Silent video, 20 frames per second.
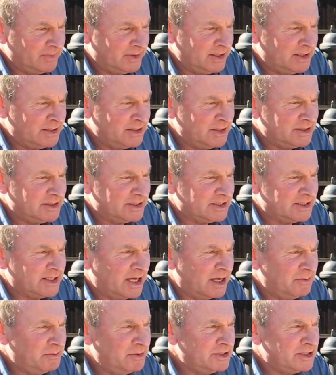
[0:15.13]
This is a
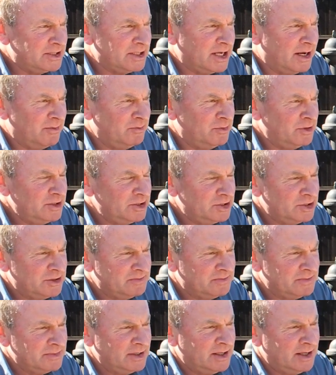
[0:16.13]
salmon sandwich
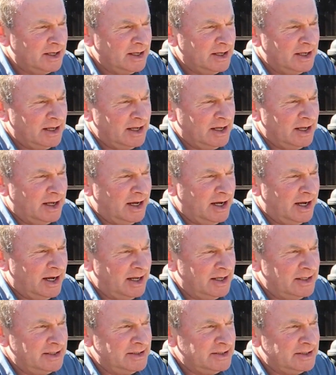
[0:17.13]

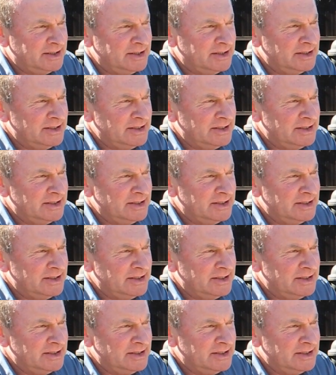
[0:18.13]
and